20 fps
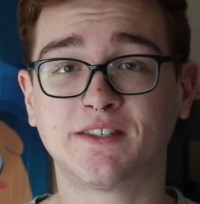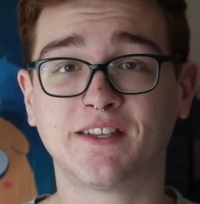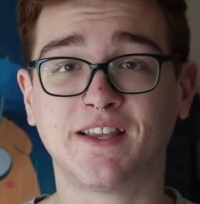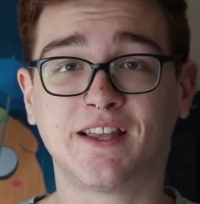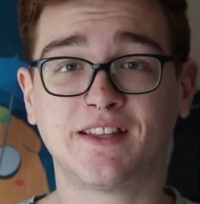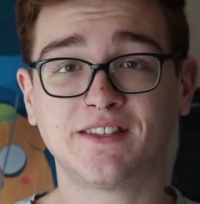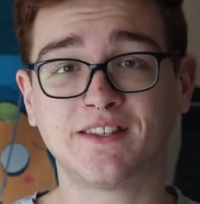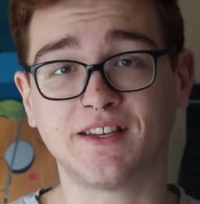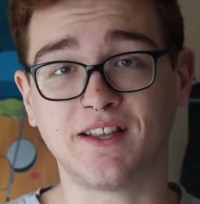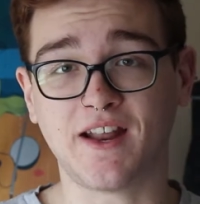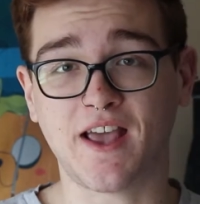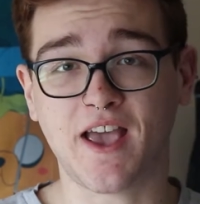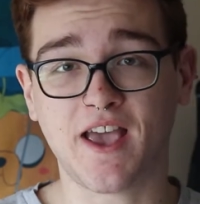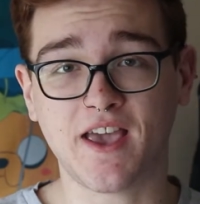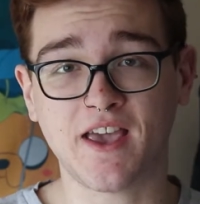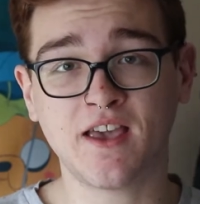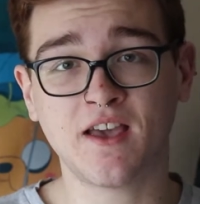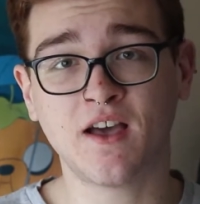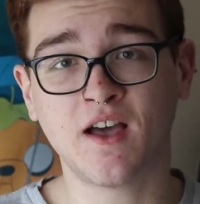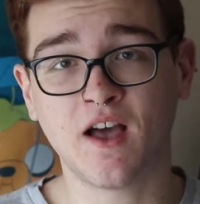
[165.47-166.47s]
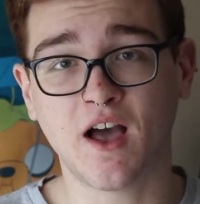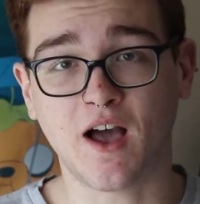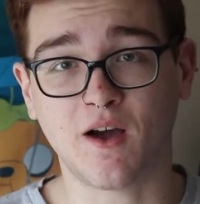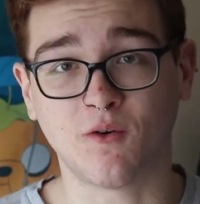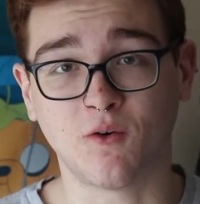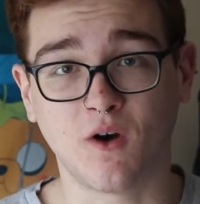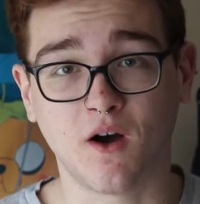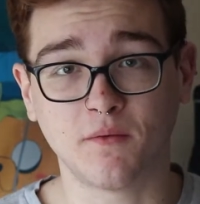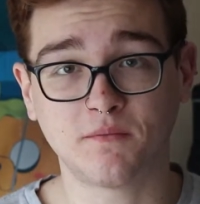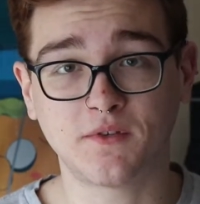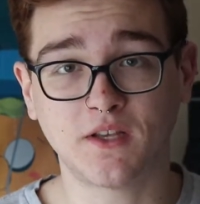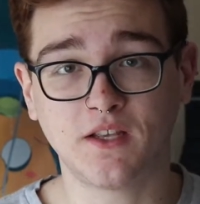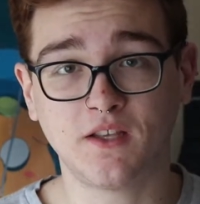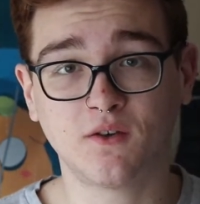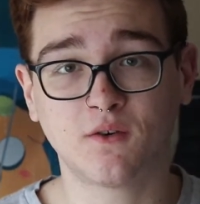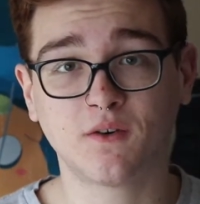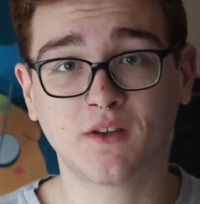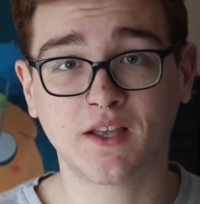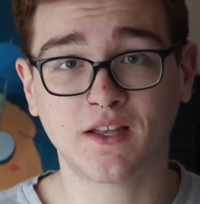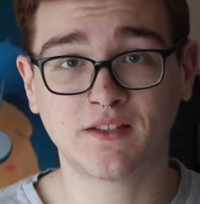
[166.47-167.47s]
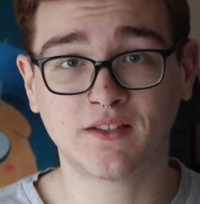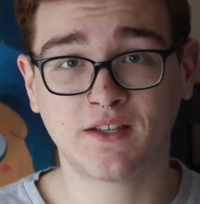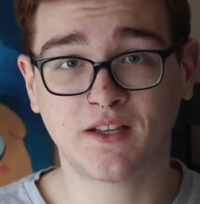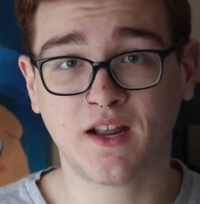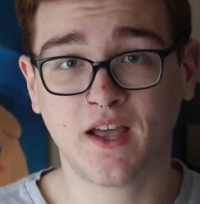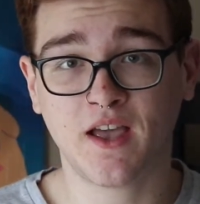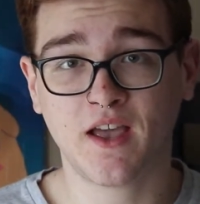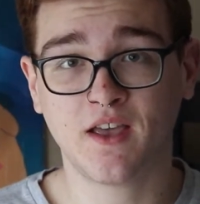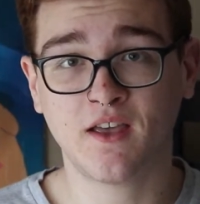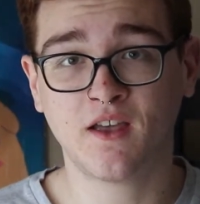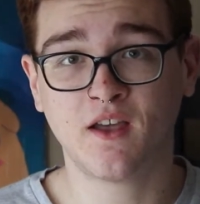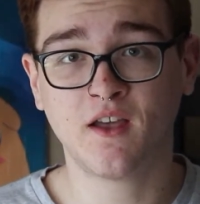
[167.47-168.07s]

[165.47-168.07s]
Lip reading: again today, I will update you again today.